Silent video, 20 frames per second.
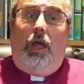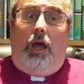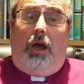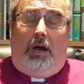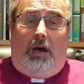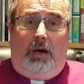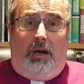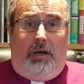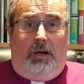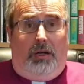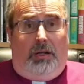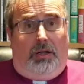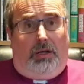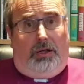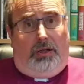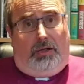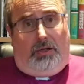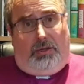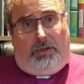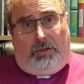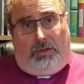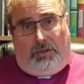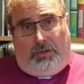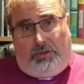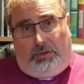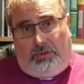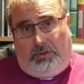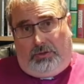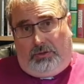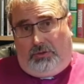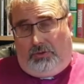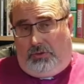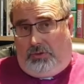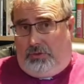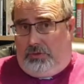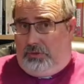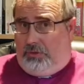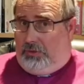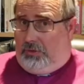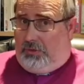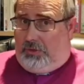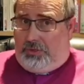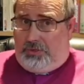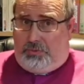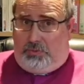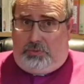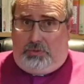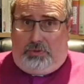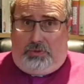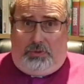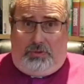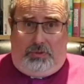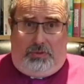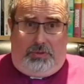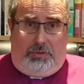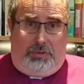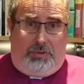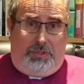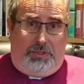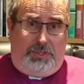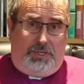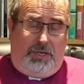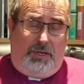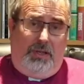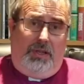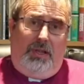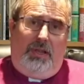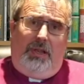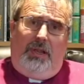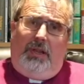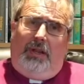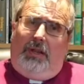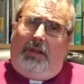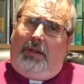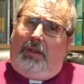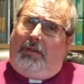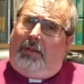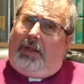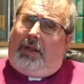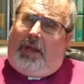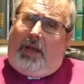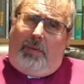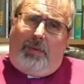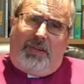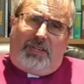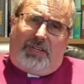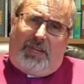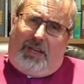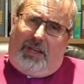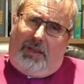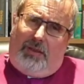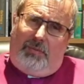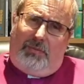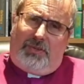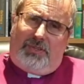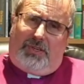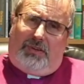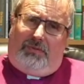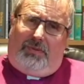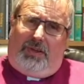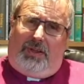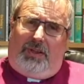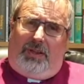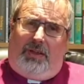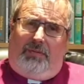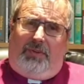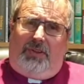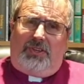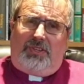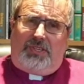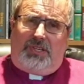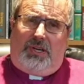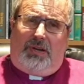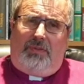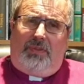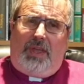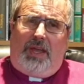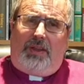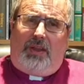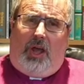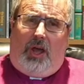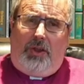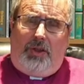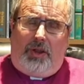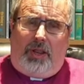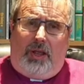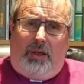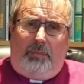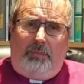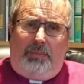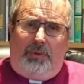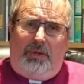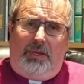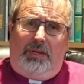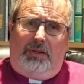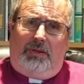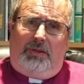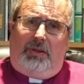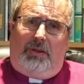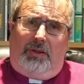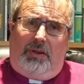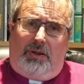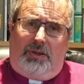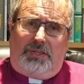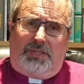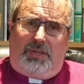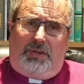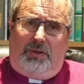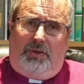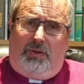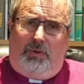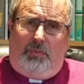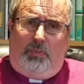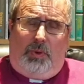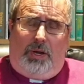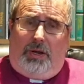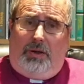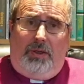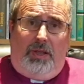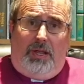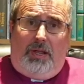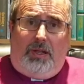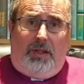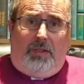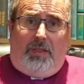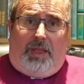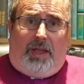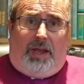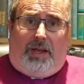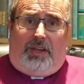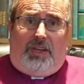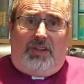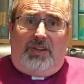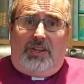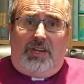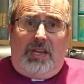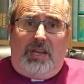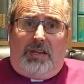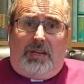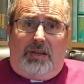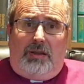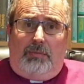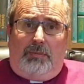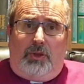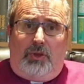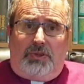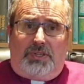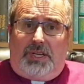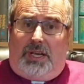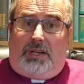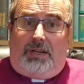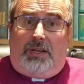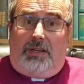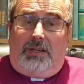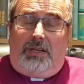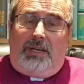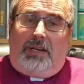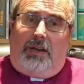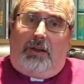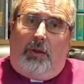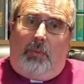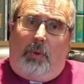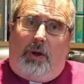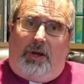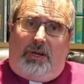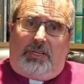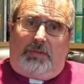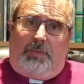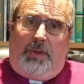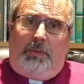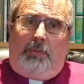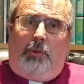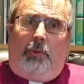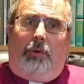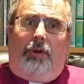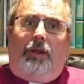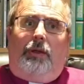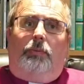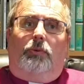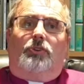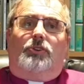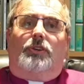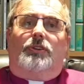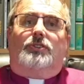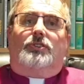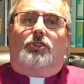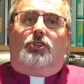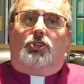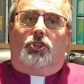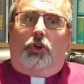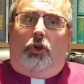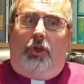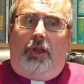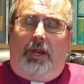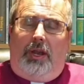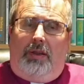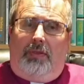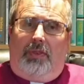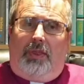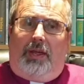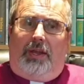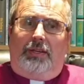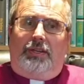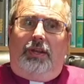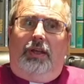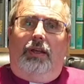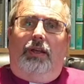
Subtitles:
I'll not want. And how many times have I sung that unaccompanied in a nursing home, where I didn't need any music, I didn't need any words. People were able just to join in that